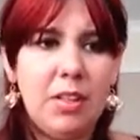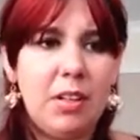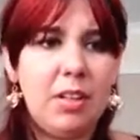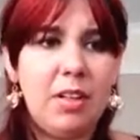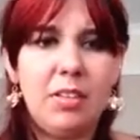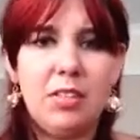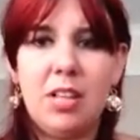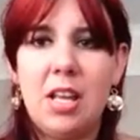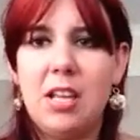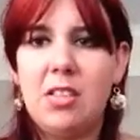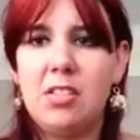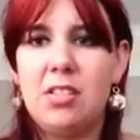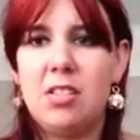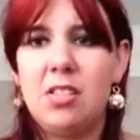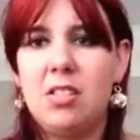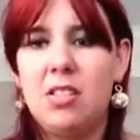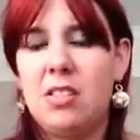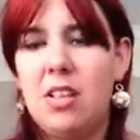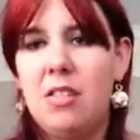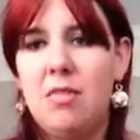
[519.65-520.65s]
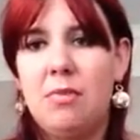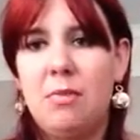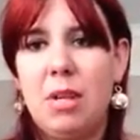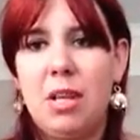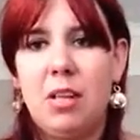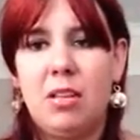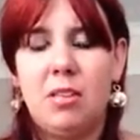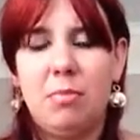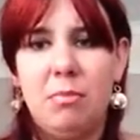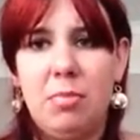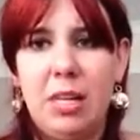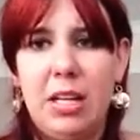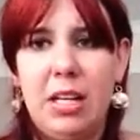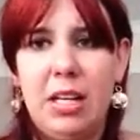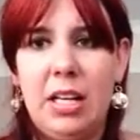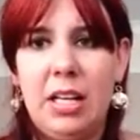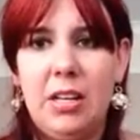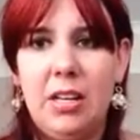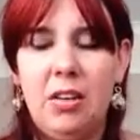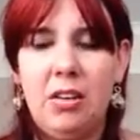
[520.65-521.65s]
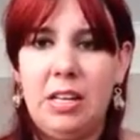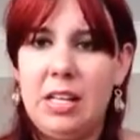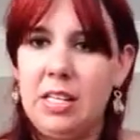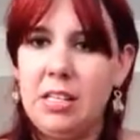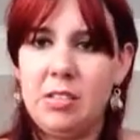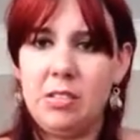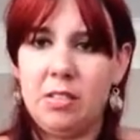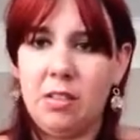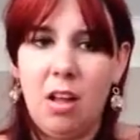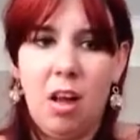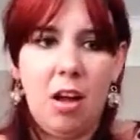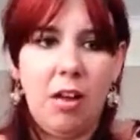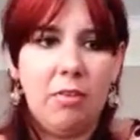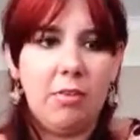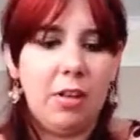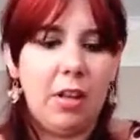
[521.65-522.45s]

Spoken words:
it's just given me a completely new lease on life.